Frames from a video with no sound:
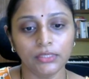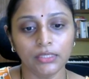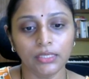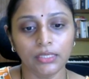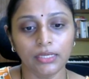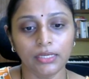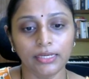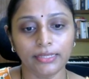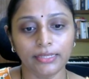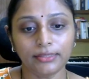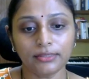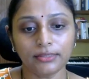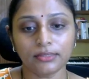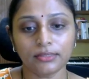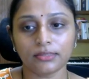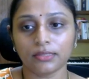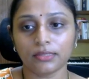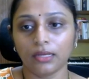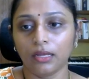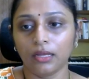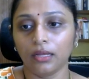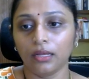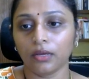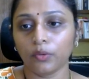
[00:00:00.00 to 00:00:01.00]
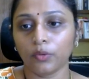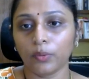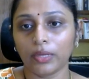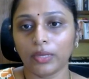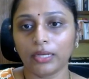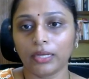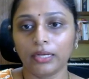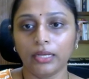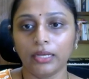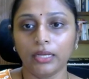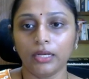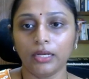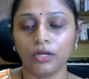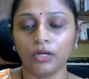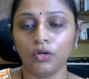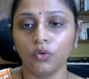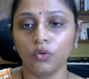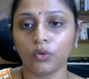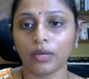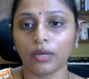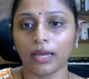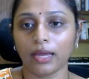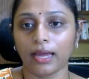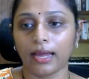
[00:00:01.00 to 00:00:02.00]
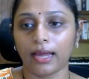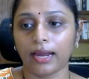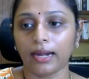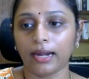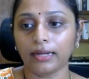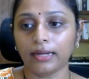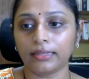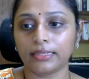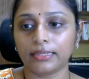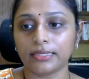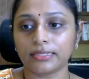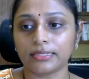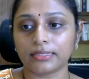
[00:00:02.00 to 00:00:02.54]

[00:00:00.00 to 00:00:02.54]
let us quickly look at these